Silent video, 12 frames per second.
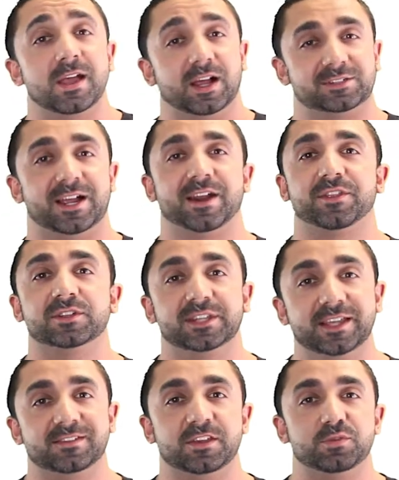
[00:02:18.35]
A lot of the
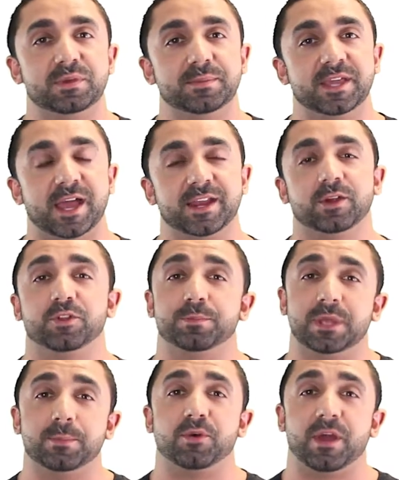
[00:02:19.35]
leads that you may be getting or the
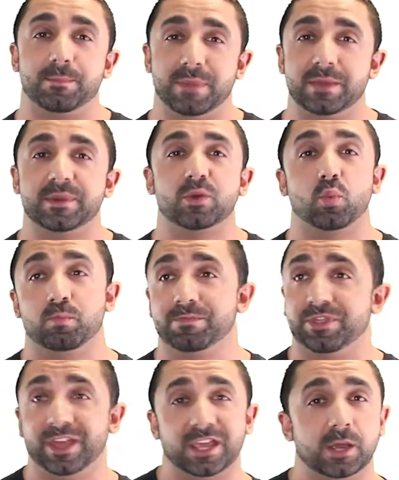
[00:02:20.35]
people that may be
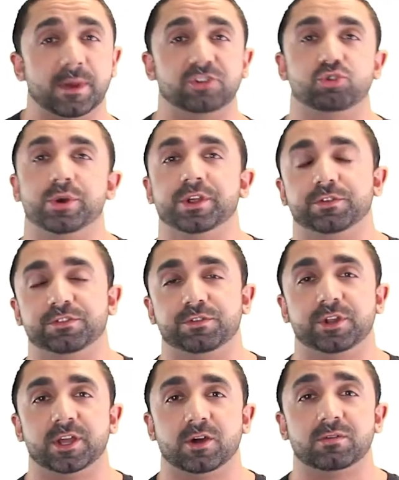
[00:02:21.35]
thinking about joining your
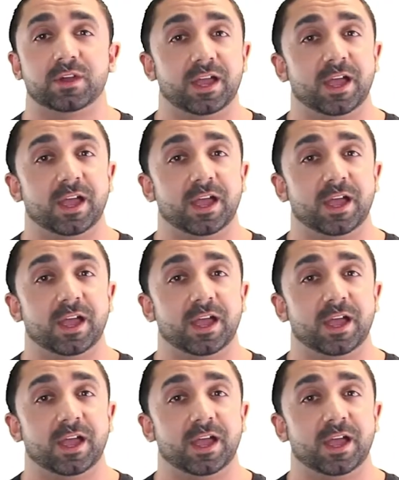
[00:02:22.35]
studio